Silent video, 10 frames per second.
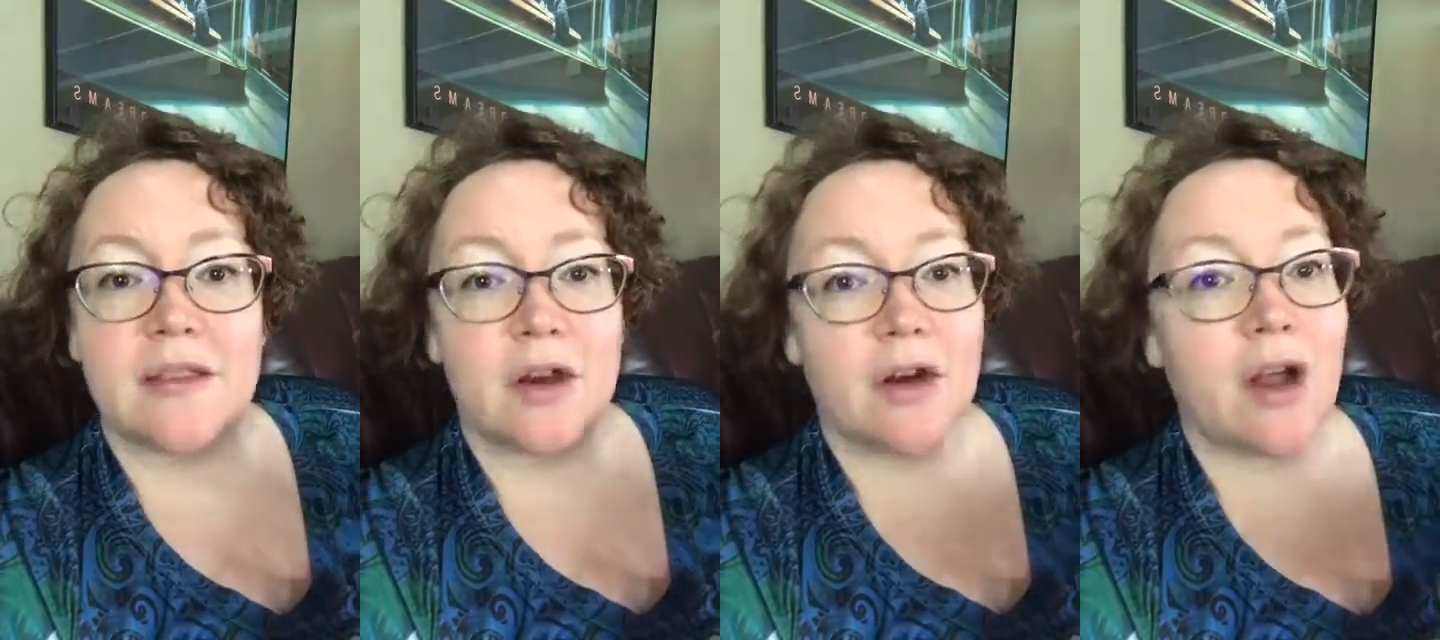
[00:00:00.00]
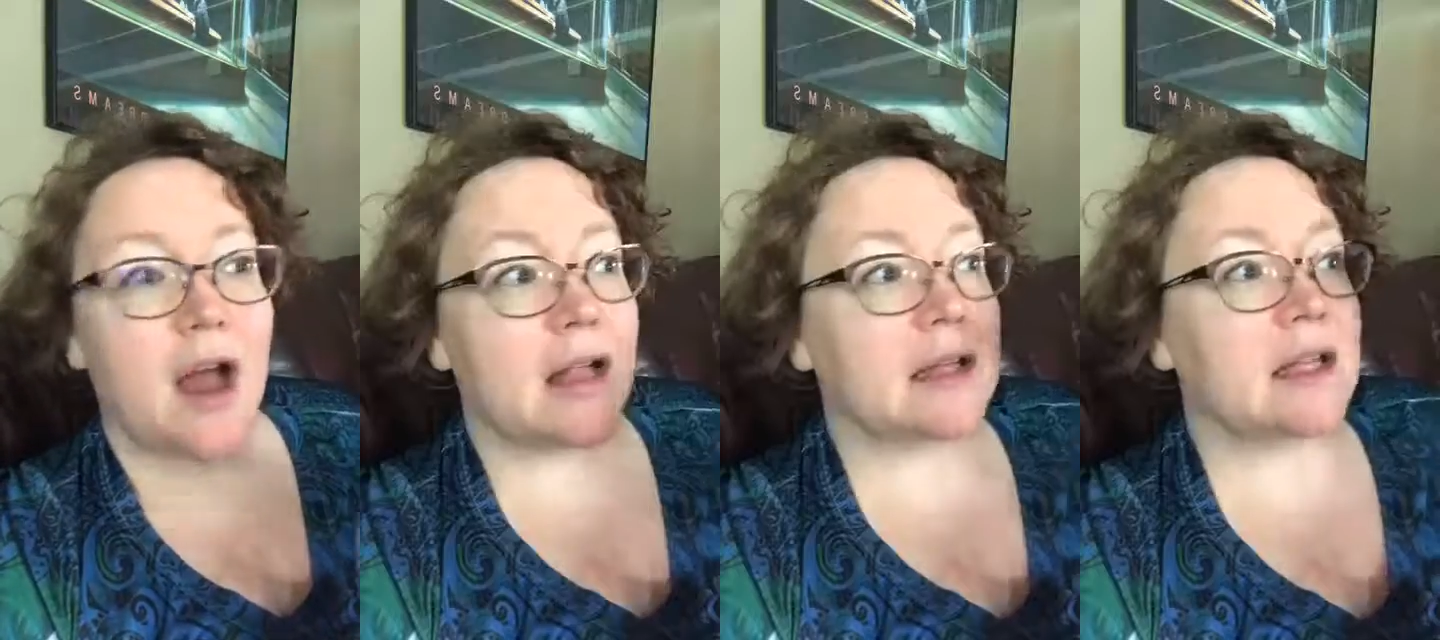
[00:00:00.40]
that are
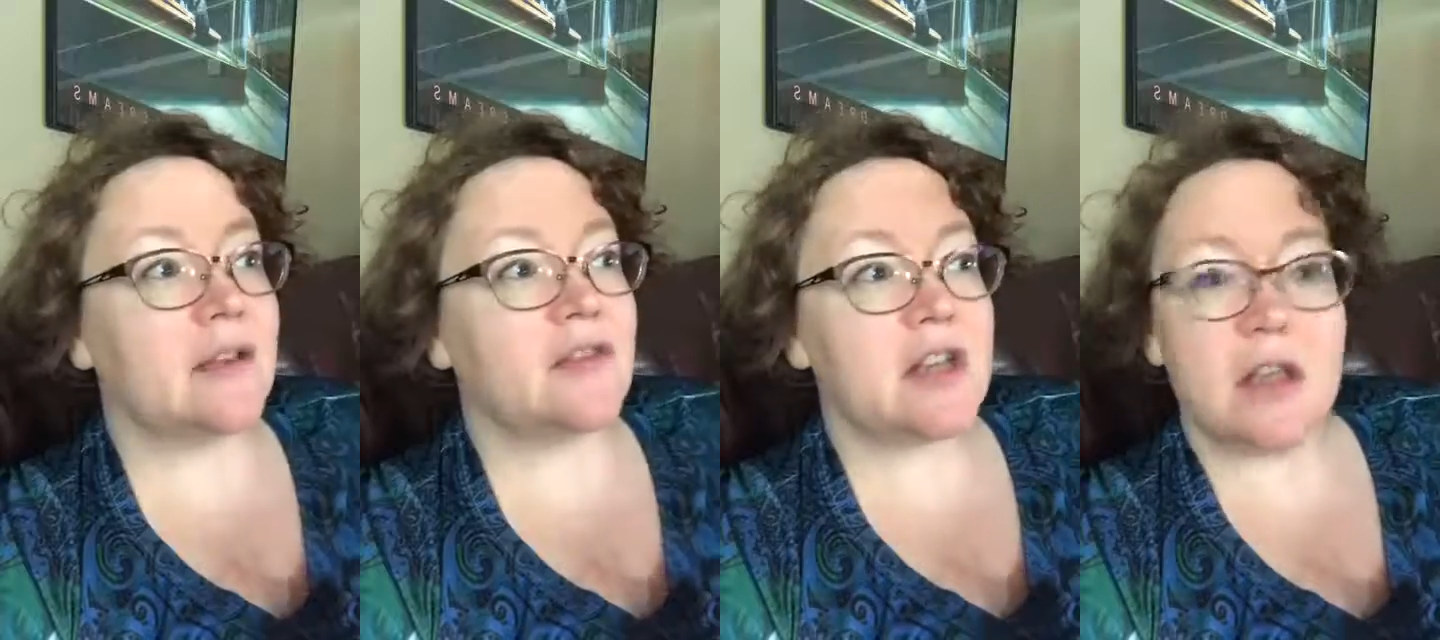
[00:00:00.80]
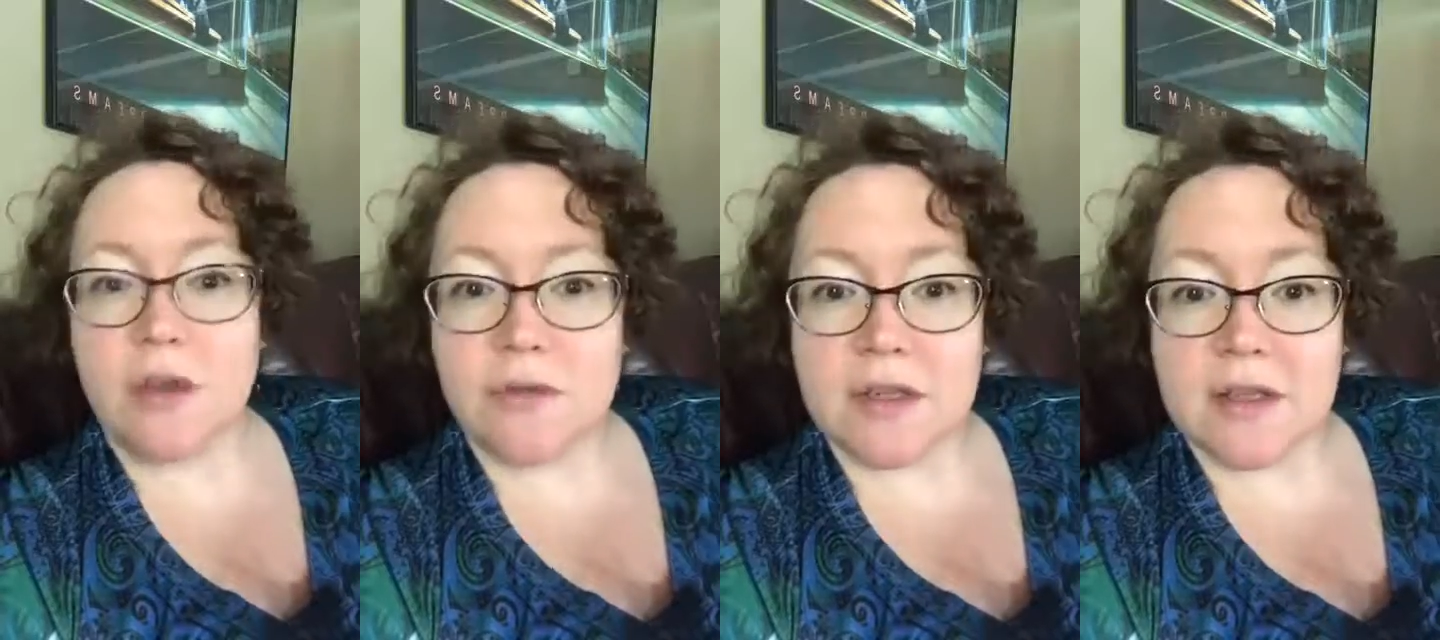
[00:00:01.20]
not lifting
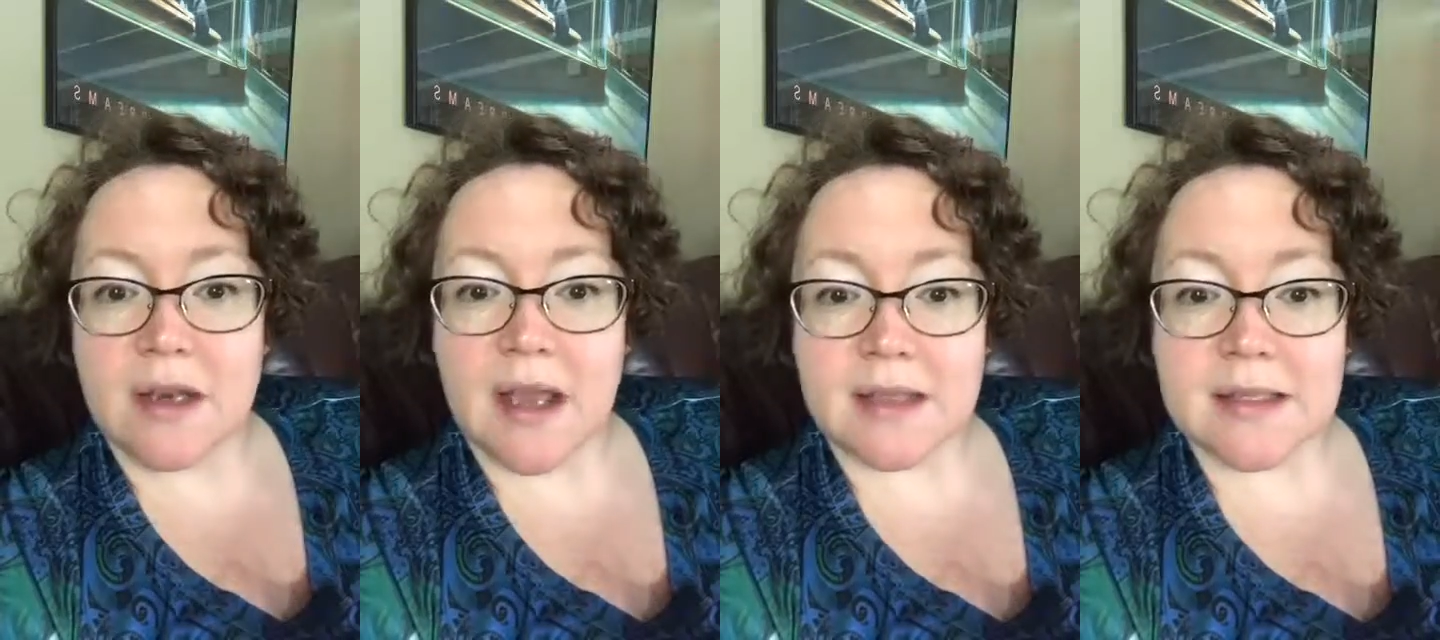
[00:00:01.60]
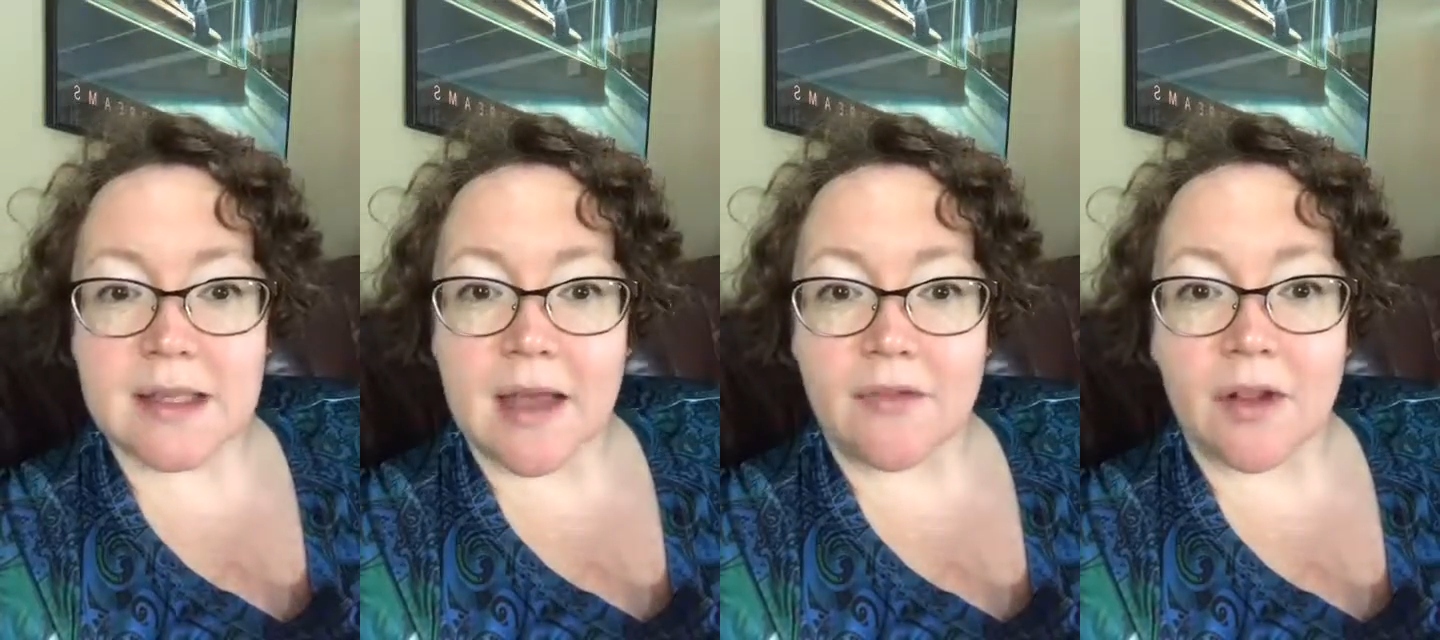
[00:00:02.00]
you to the next
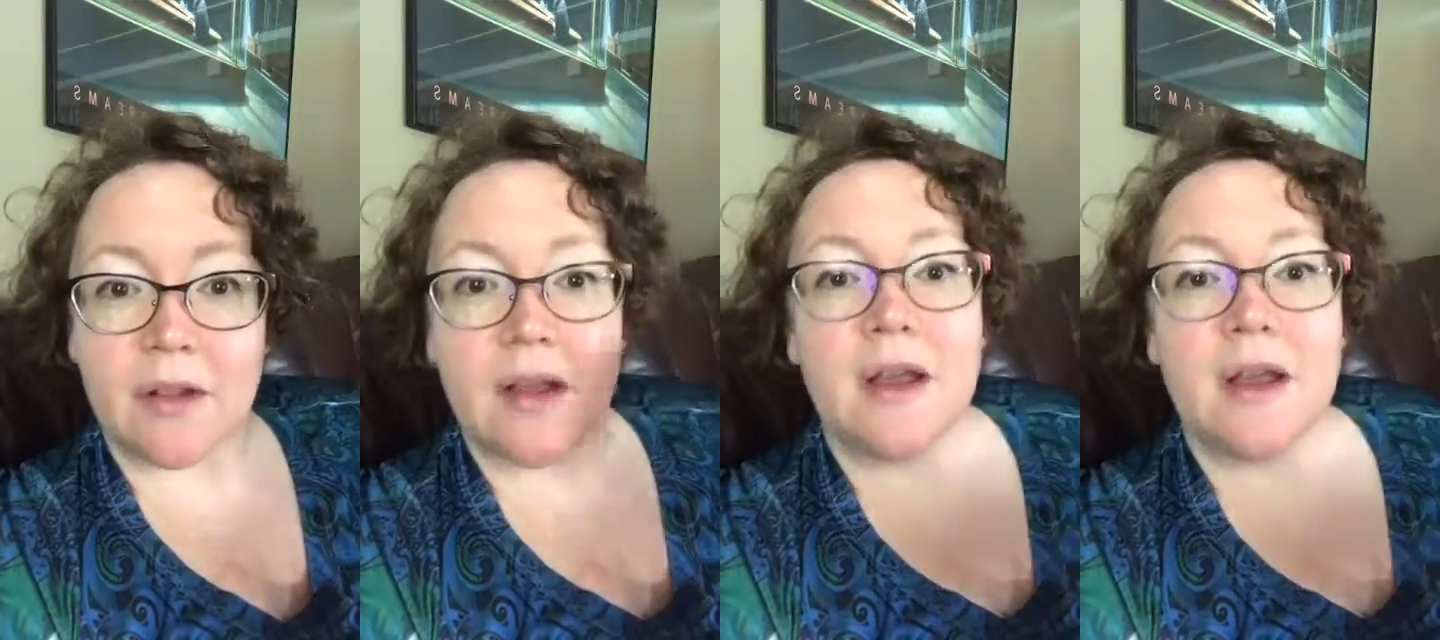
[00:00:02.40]
level,